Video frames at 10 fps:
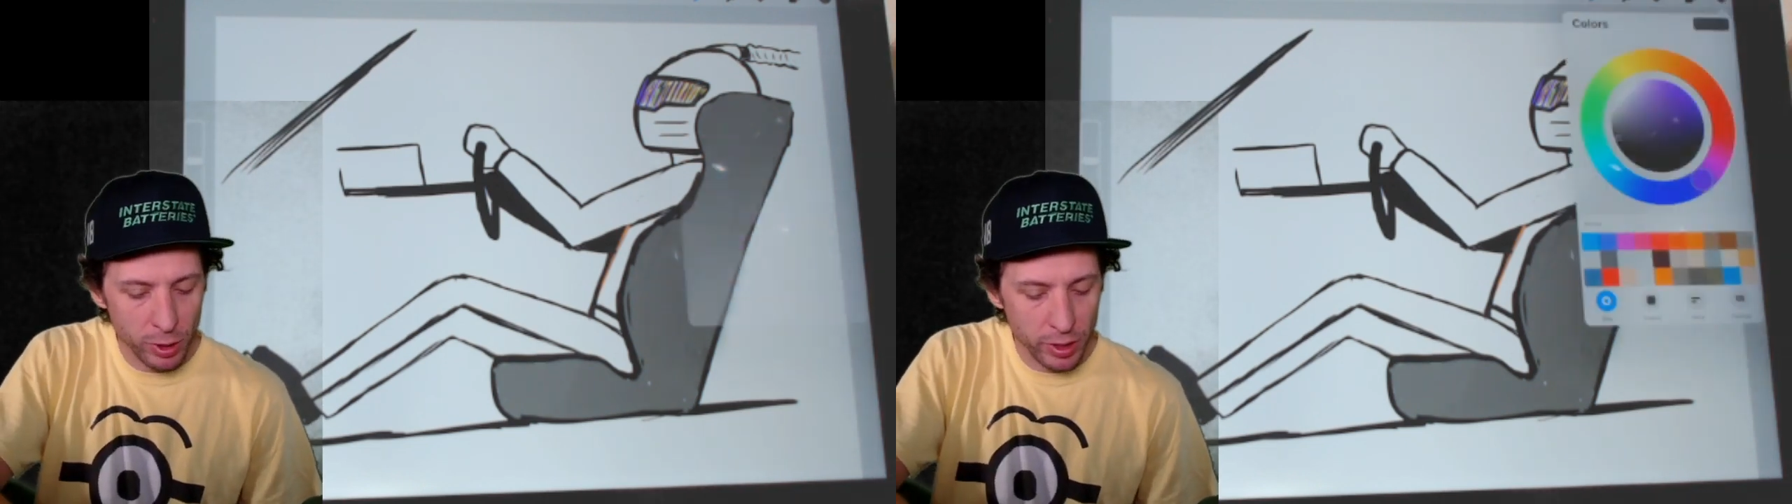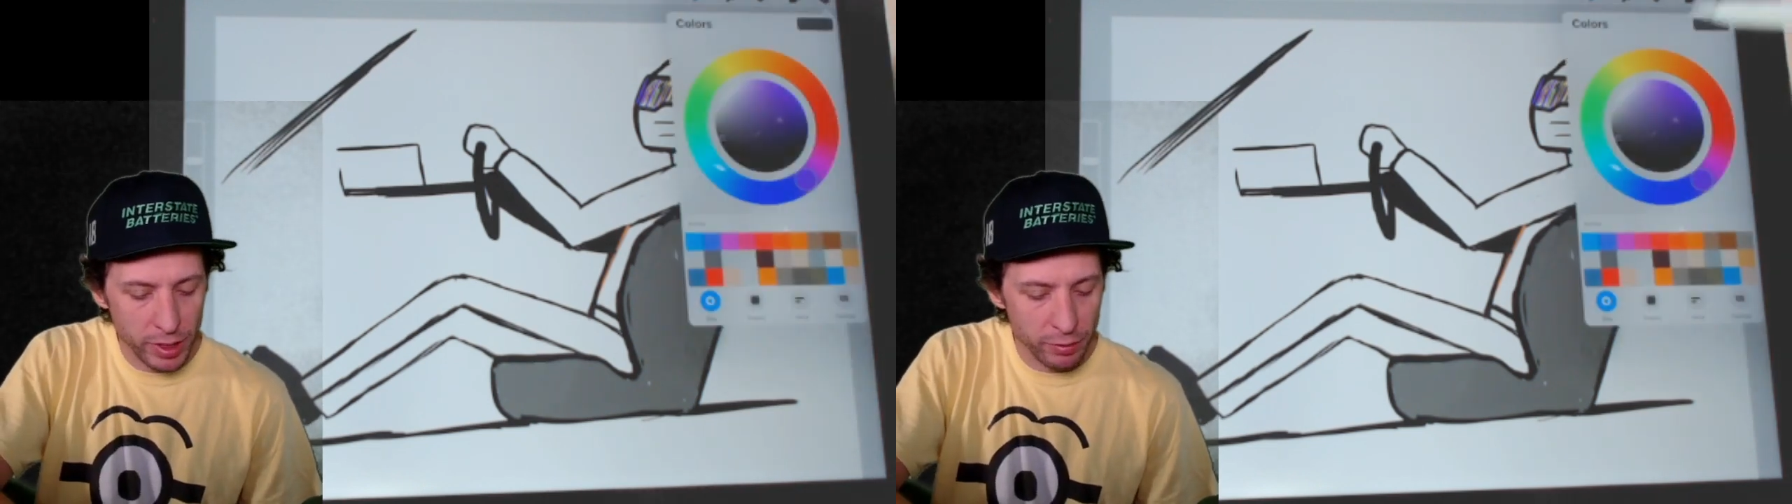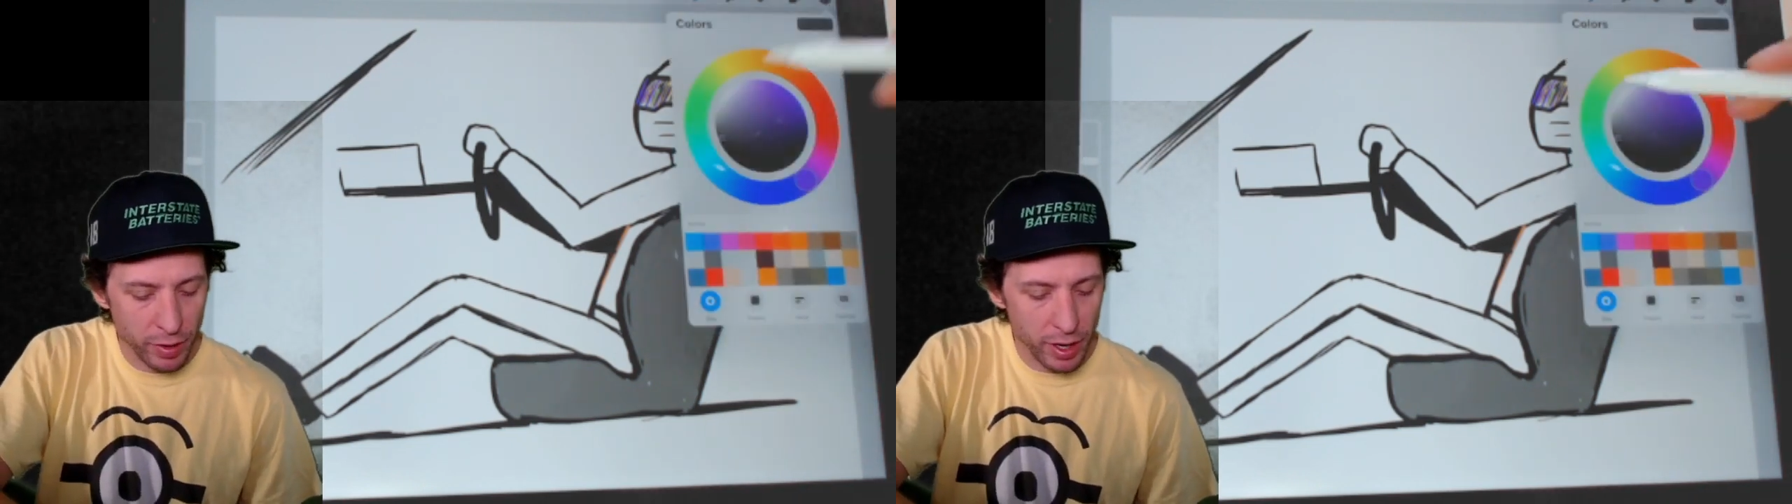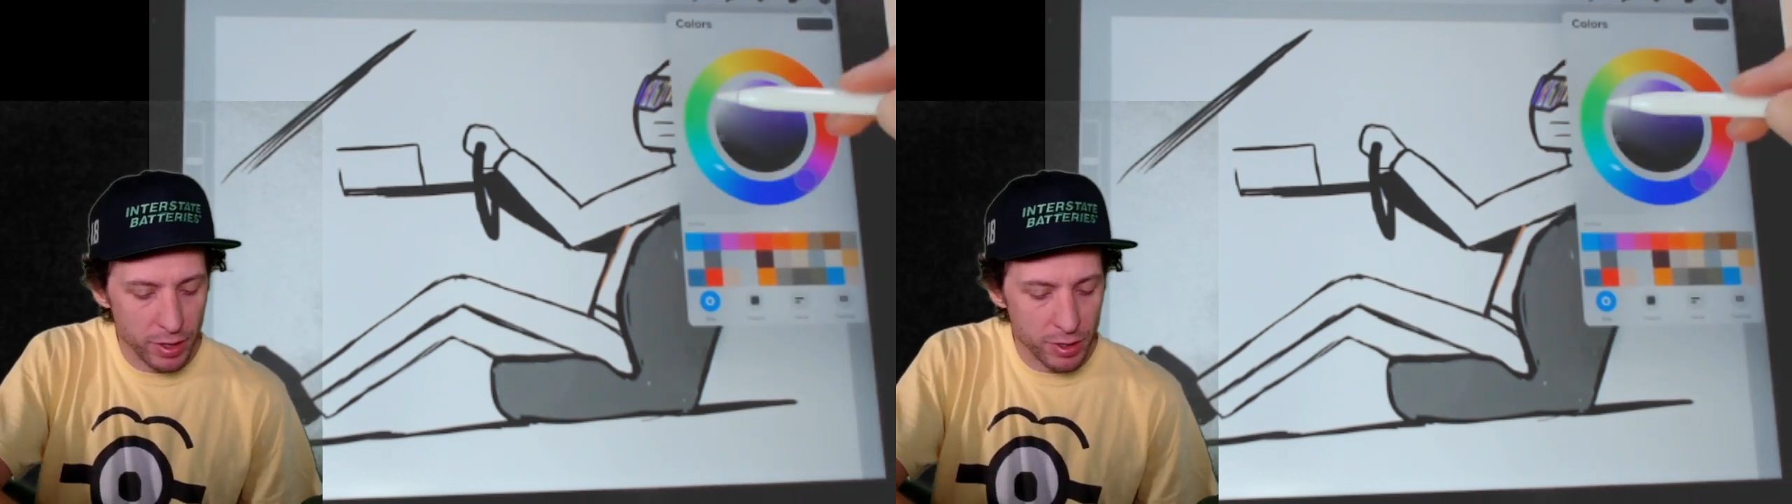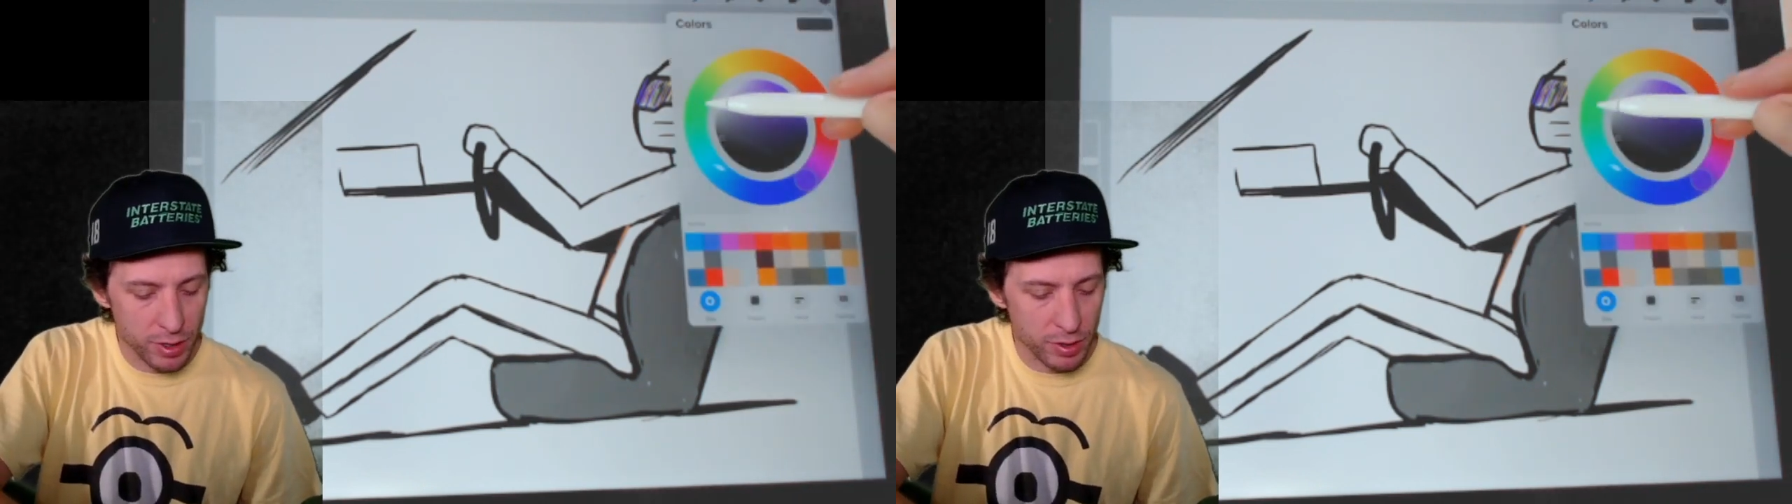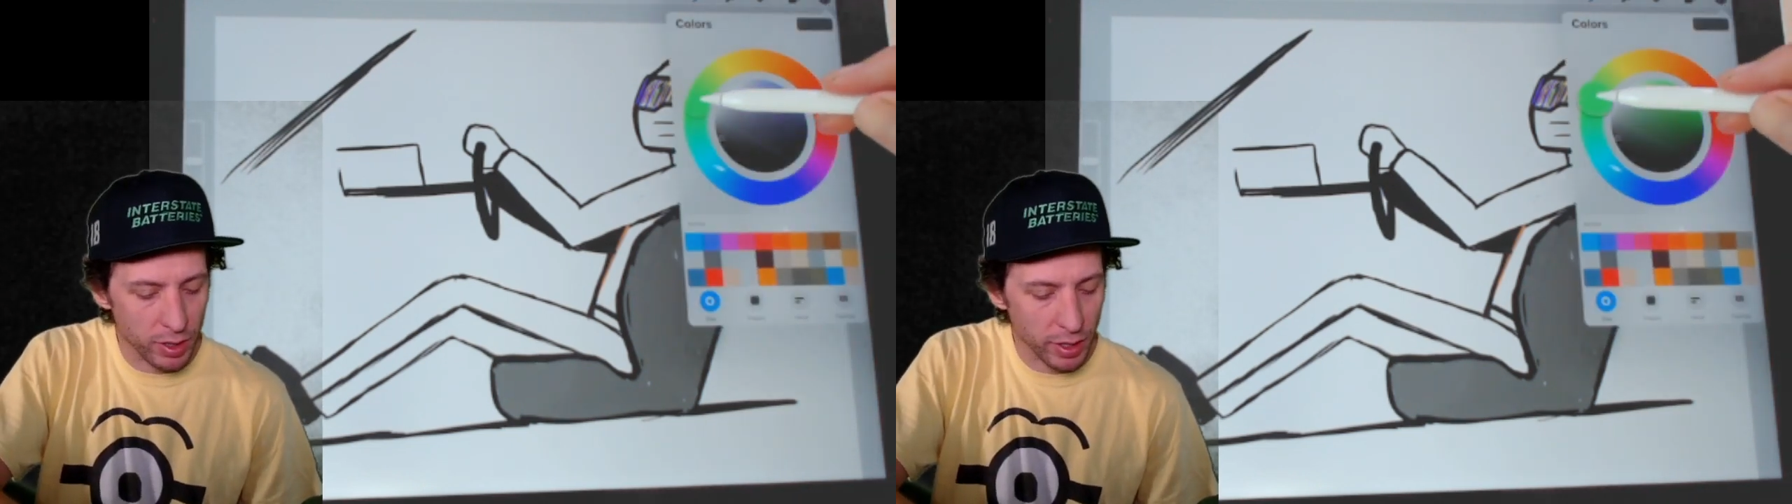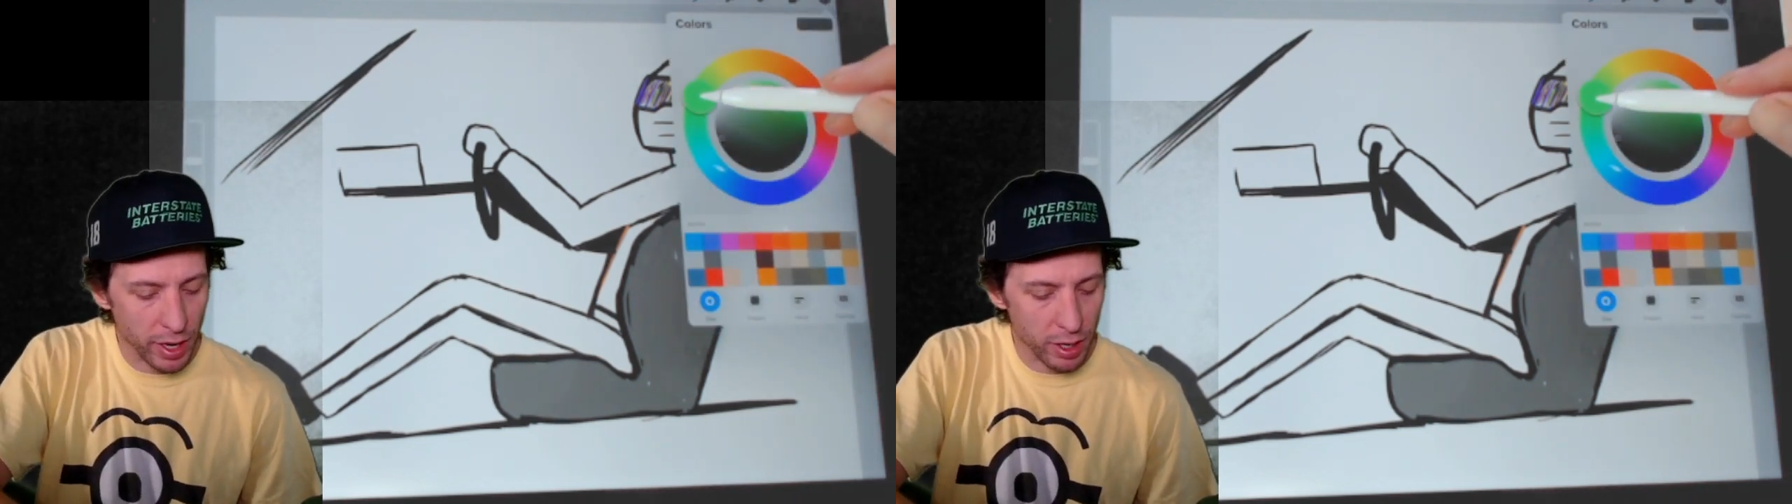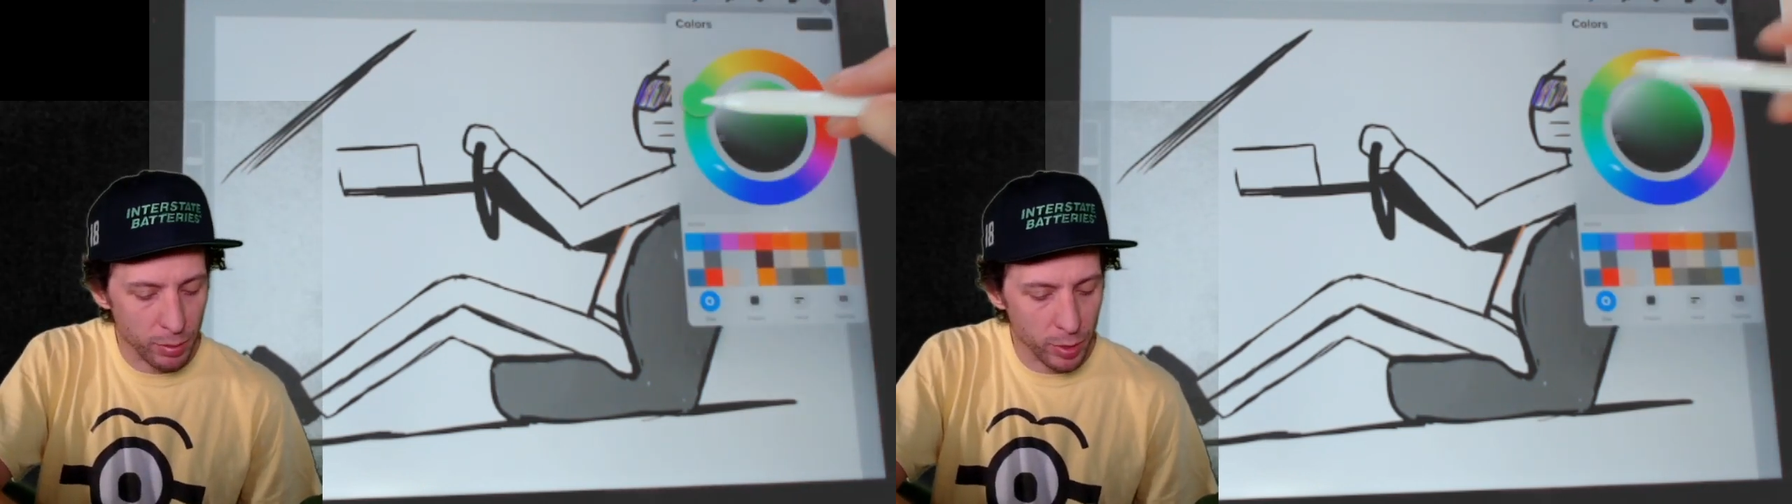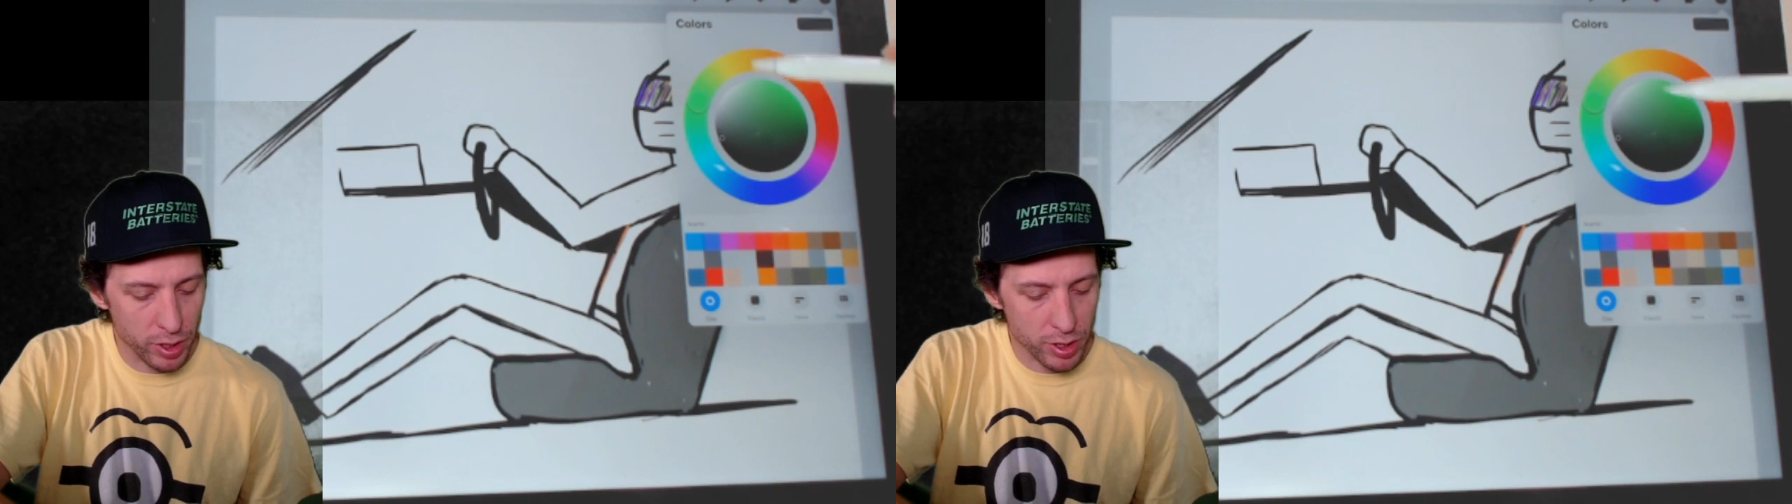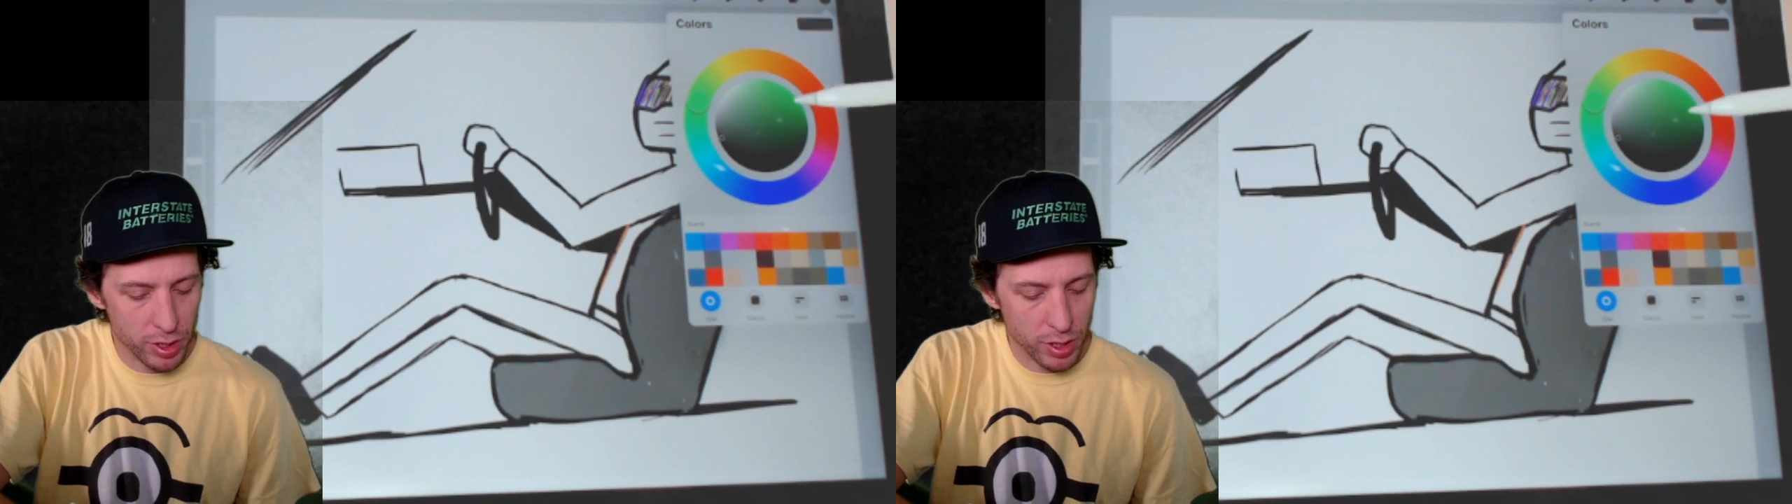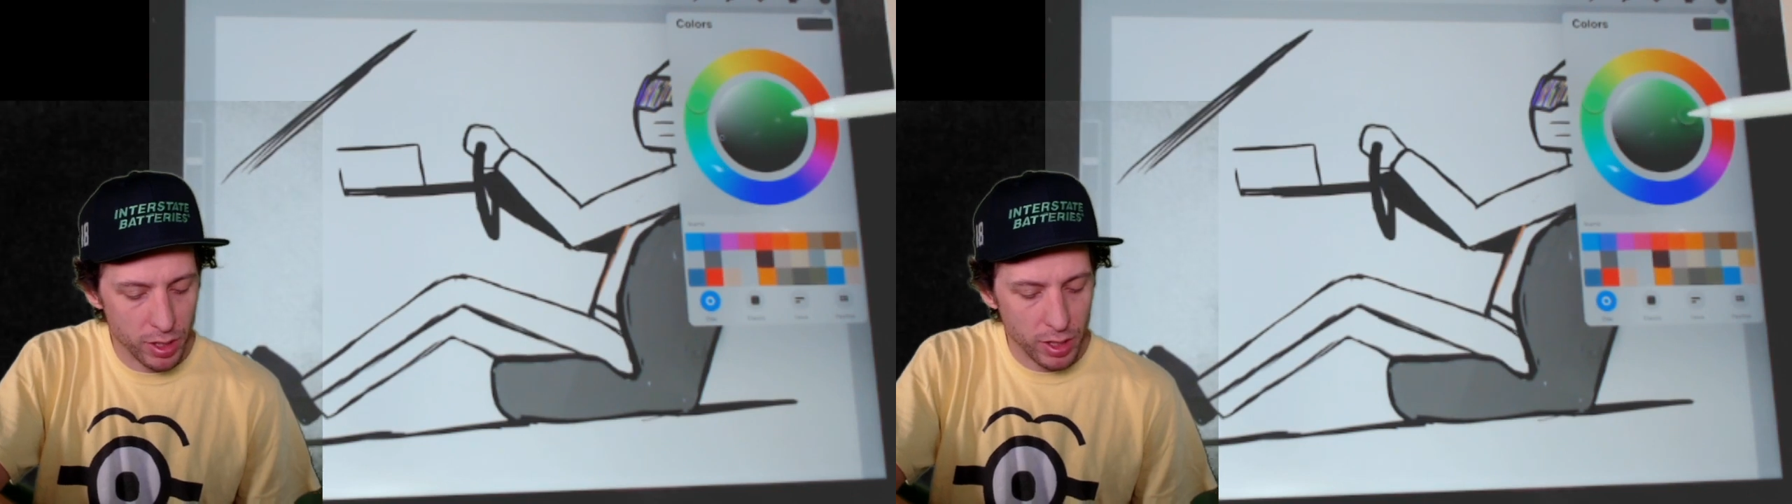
green fire suit that Kyle Busch